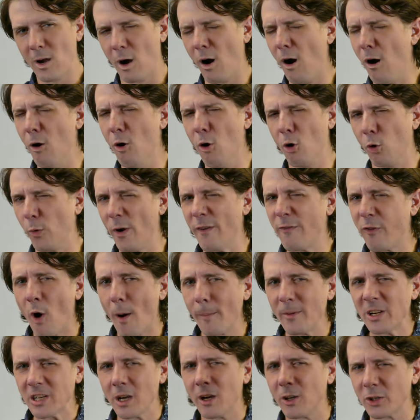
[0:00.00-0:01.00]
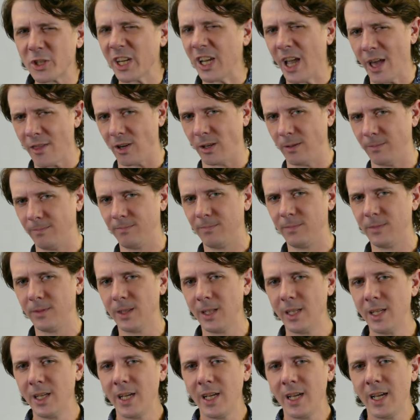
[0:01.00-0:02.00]
Oh, reform it altogether.
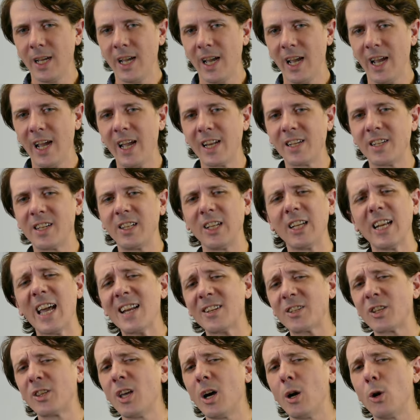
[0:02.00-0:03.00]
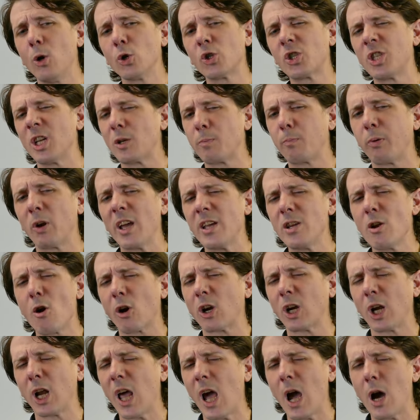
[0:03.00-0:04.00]
And let those that play your
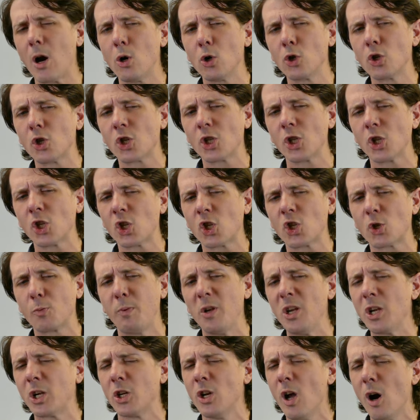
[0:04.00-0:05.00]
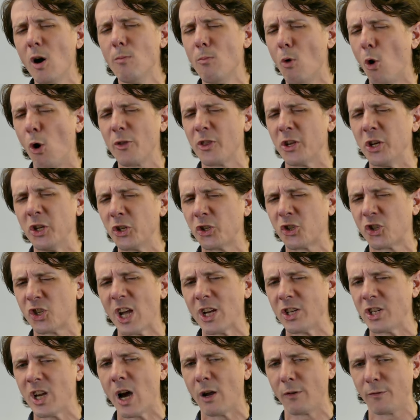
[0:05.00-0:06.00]
clowns speak no more than is
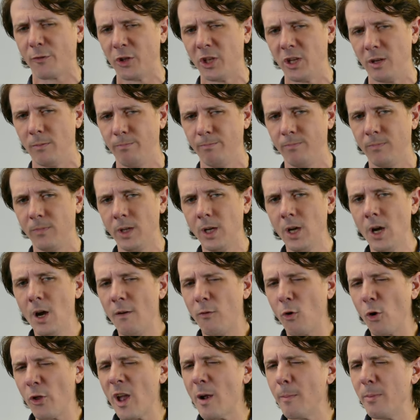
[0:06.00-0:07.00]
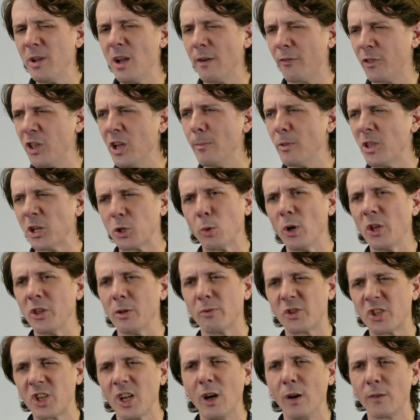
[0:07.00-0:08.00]
set down for them. For there be of them that will
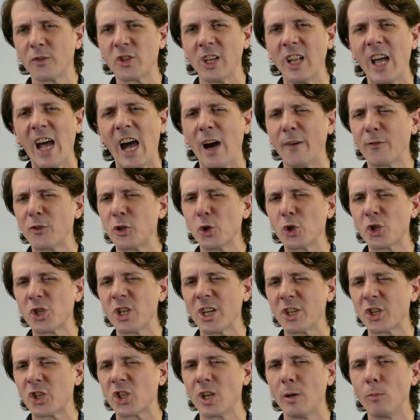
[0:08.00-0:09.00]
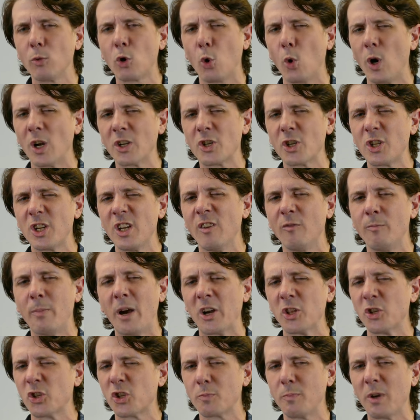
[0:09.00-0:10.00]
themselves laugh to set some quantity of
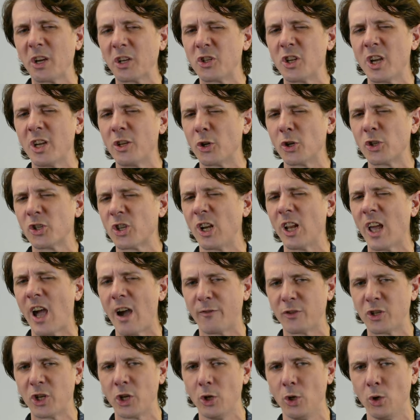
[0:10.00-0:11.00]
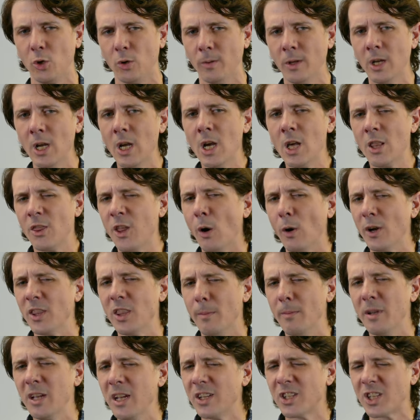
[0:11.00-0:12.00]
barren spectators to laugh too. Though in the
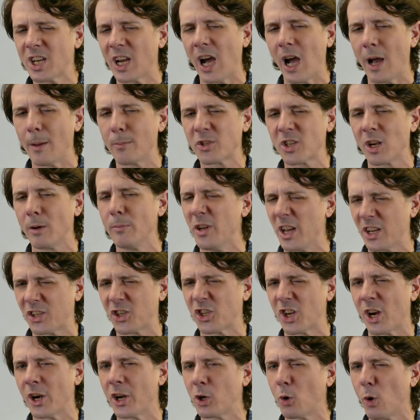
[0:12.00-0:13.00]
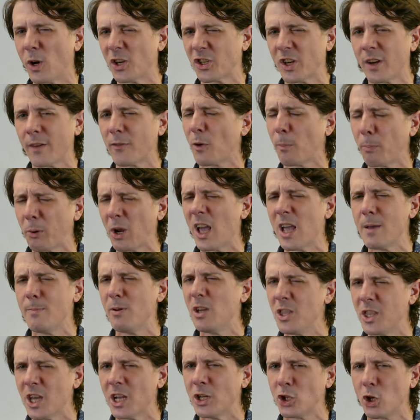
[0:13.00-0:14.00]
meantime some necessary question of the play
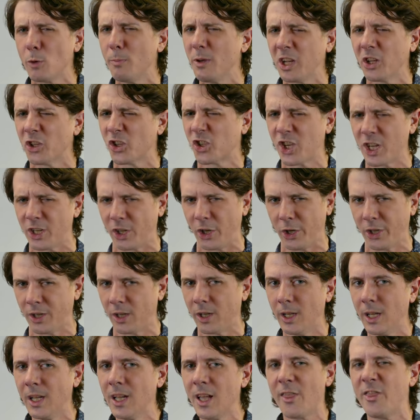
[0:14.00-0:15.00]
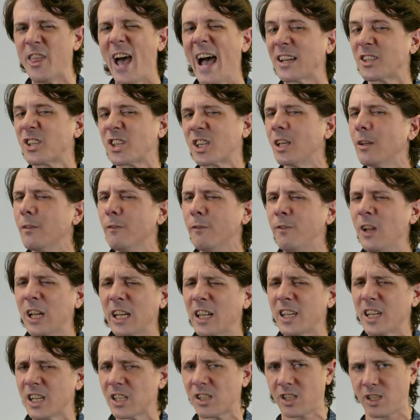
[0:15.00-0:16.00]
be then to be considered. That's
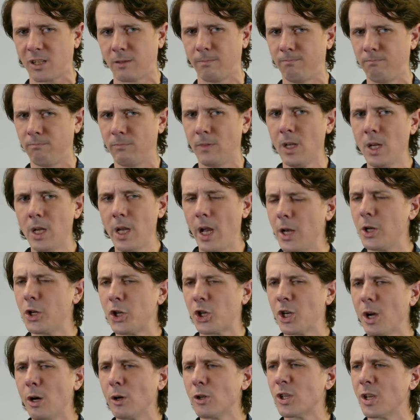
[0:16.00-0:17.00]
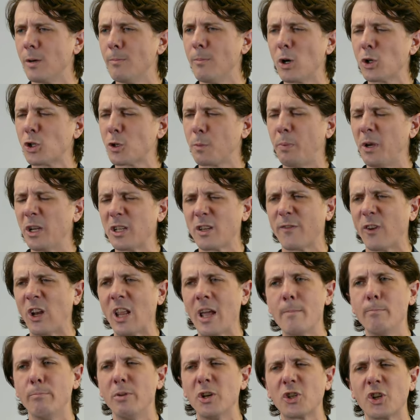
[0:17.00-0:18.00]
villainous, and shows a most pitiful
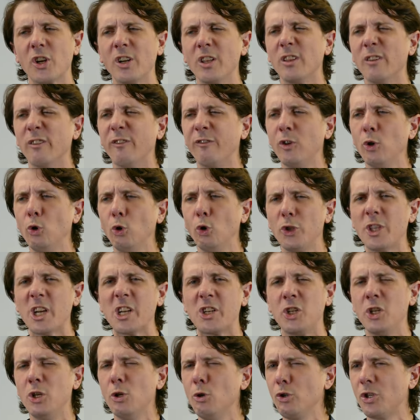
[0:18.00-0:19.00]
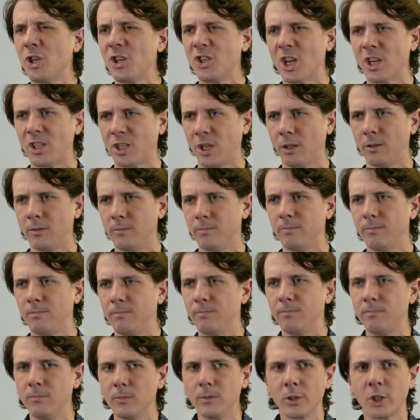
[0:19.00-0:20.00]
ambition in the fool that uses it.
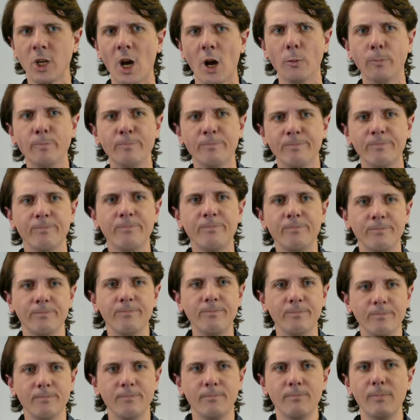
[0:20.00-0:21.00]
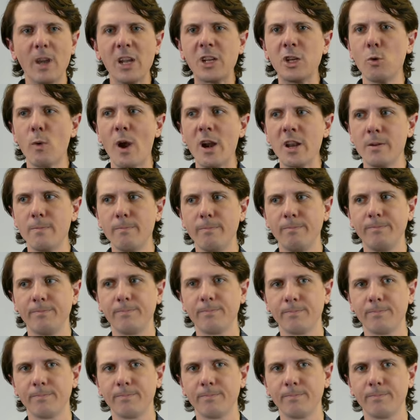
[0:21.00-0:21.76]
Go. Make you ready.